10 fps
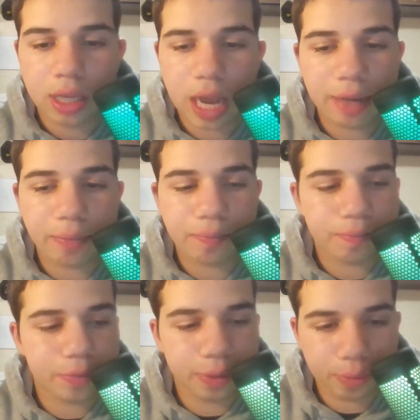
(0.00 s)
And
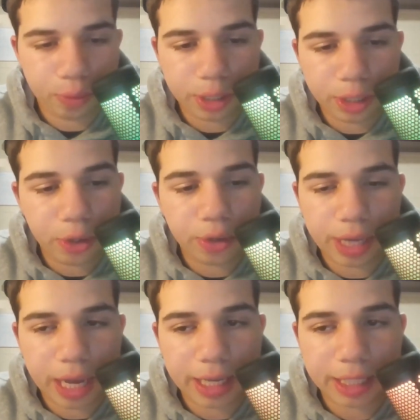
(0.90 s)
we're the New York
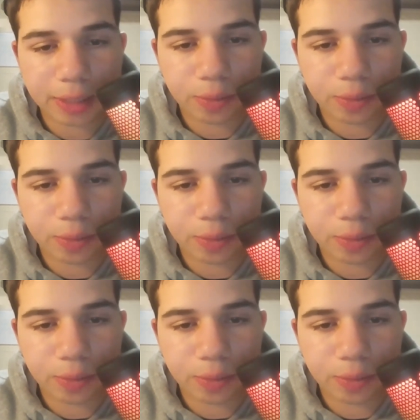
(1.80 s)
Yankees.